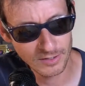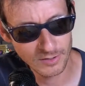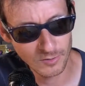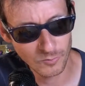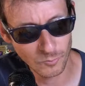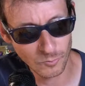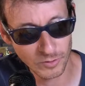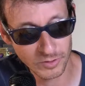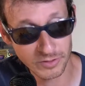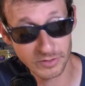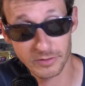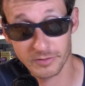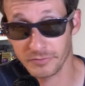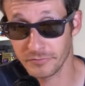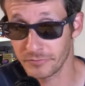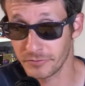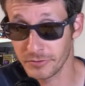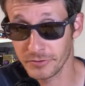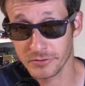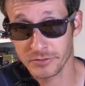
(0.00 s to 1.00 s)
One of the
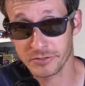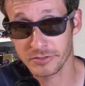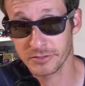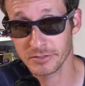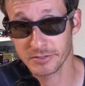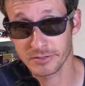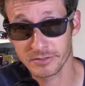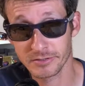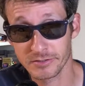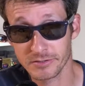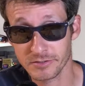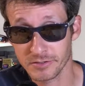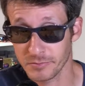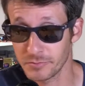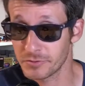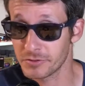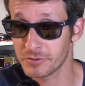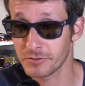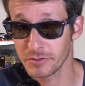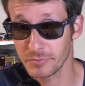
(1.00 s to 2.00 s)
first
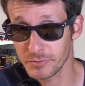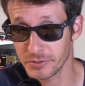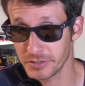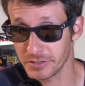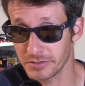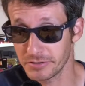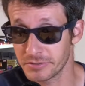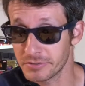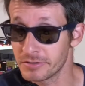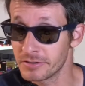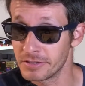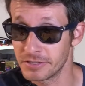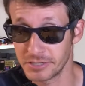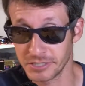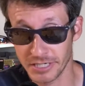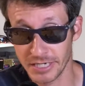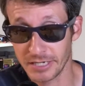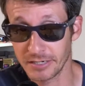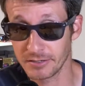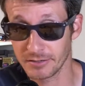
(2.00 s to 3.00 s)
subscriptions to the
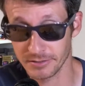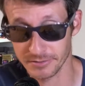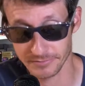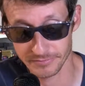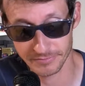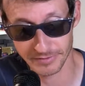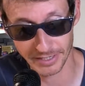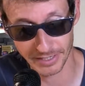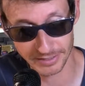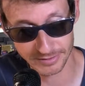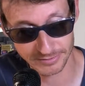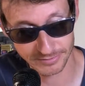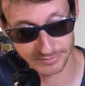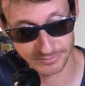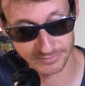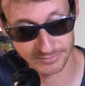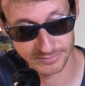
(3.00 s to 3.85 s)
channel, in fact.